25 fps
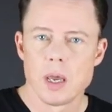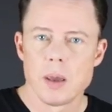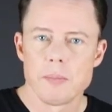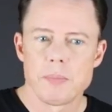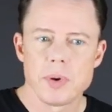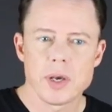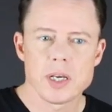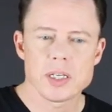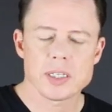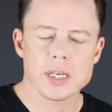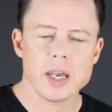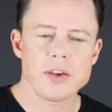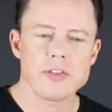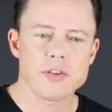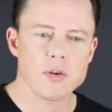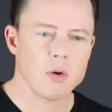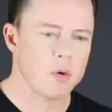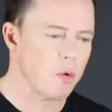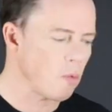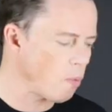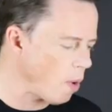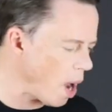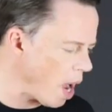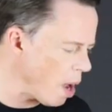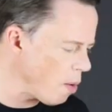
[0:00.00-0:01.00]
Because I
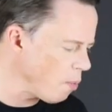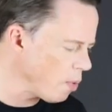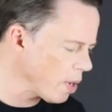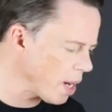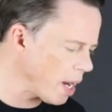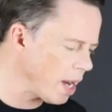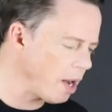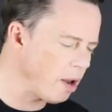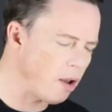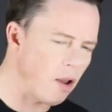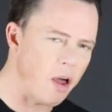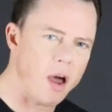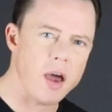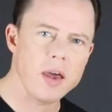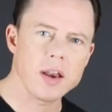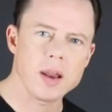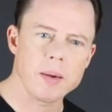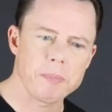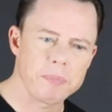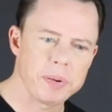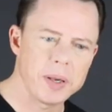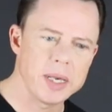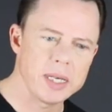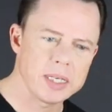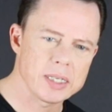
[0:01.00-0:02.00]
thought, why would I learn a
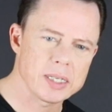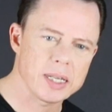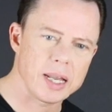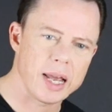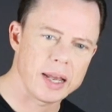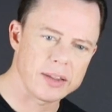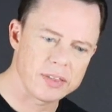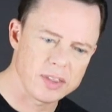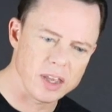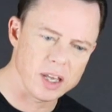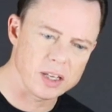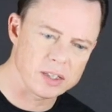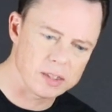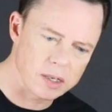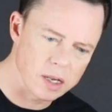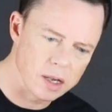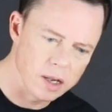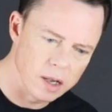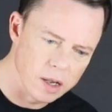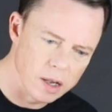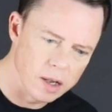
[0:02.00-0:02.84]
piece like this?